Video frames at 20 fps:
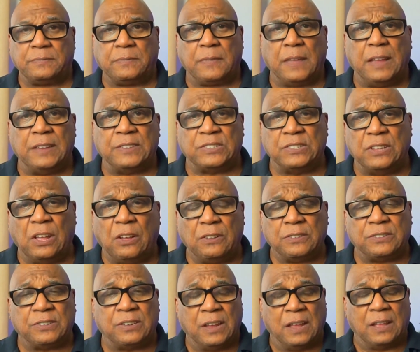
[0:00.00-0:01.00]
It's
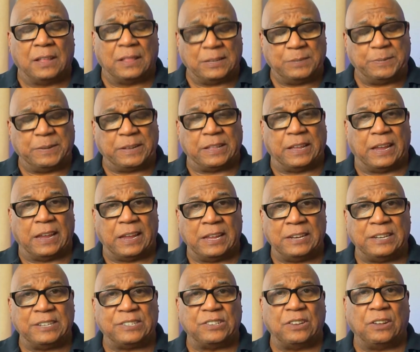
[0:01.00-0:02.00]
not, let's be clear,
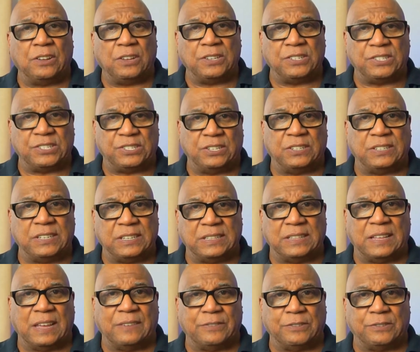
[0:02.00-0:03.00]
it is not a study
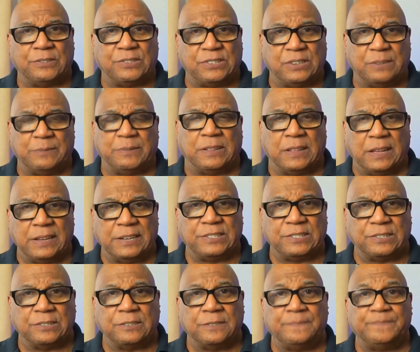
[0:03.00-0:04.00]
level
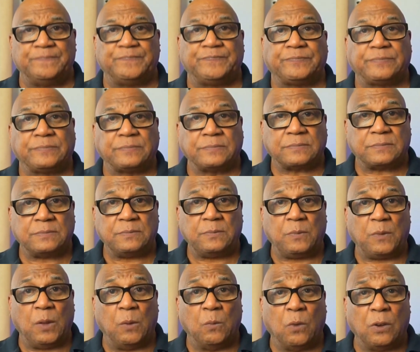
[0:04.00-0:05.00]
simulator.
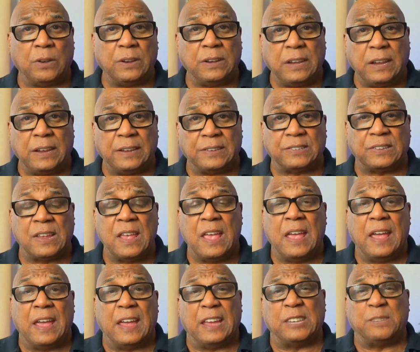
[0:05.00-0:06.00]
What it is
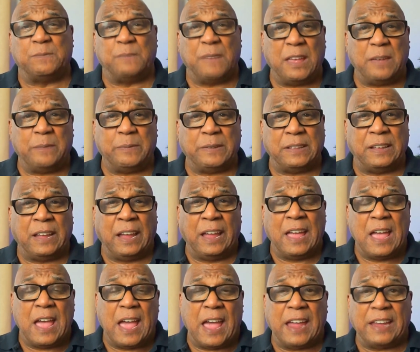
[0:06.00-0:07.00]
maybe
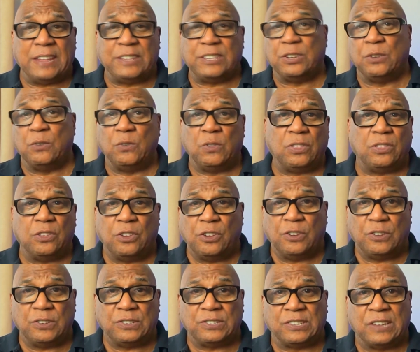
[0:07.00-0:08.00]
a
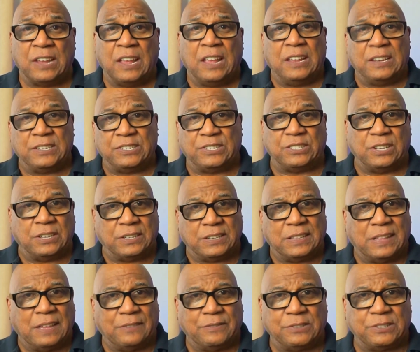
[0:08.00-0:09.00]
2/3 study
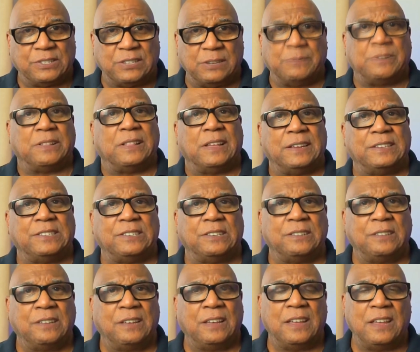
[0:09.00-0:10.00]
level
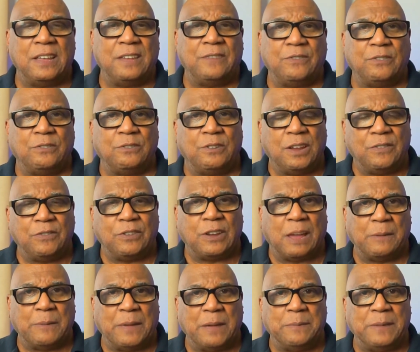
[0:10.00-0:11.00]
simulator, if you
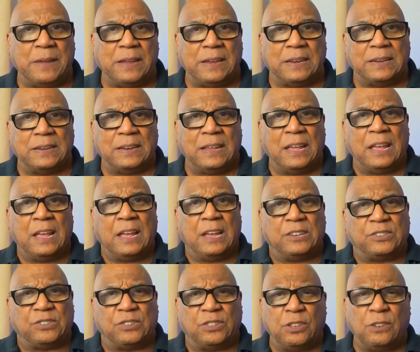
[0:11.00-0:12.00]
get my meaning.
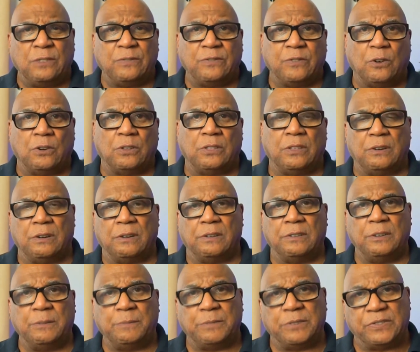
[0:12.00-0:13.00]
So therefore there are a
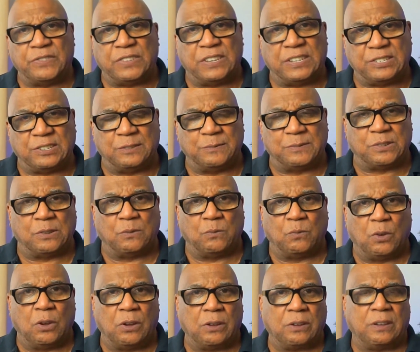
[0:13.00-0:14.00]
number of systems that
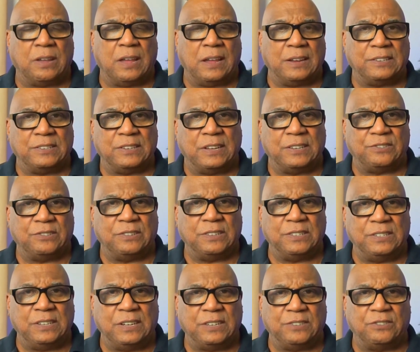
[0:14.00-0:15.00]
work, etc,
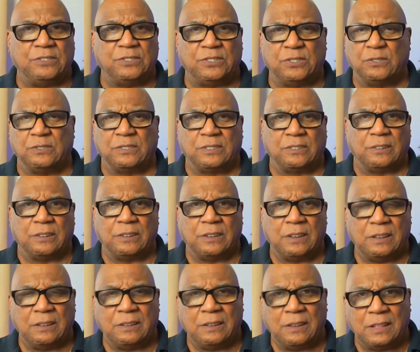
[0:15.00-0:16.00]
etc. So, you know,
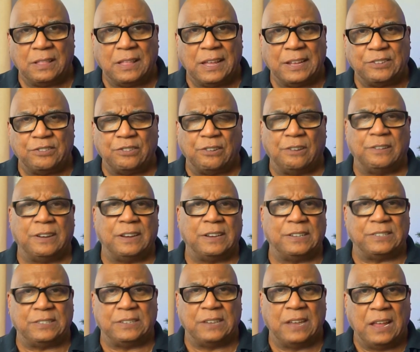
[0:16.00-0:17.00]

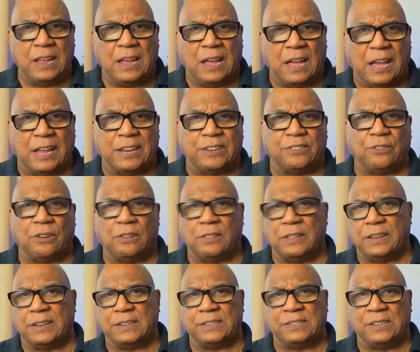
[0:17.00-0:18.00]
electronics,
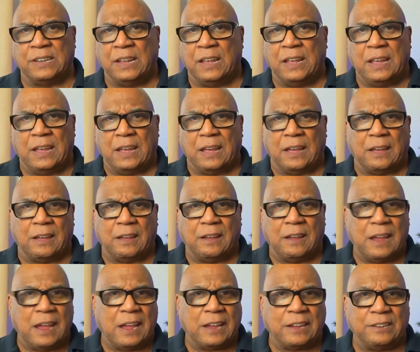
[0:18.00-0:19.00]
hydraulics,
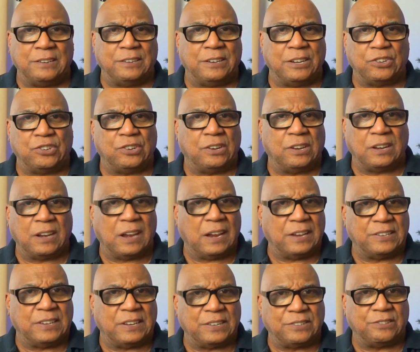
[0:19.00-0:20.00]
air conditioning,
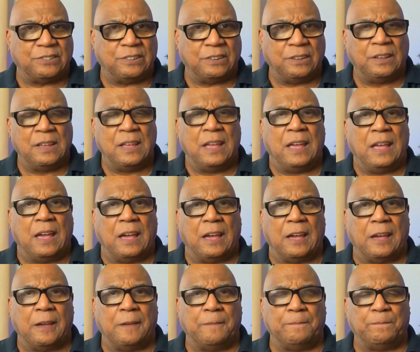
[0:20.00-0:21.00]
etc.
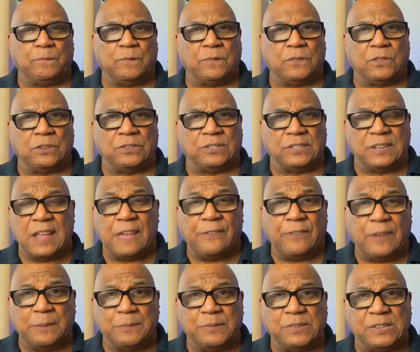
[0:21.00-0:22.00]
There's an
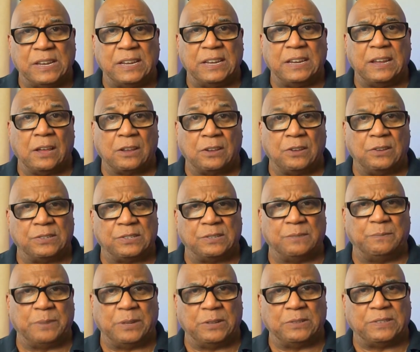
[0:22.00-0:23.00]
FMC, a
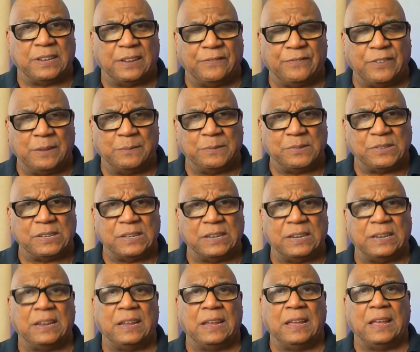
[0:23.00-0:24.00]
custom built
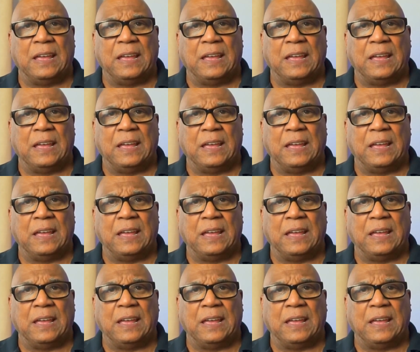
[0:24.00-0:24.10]
FMC,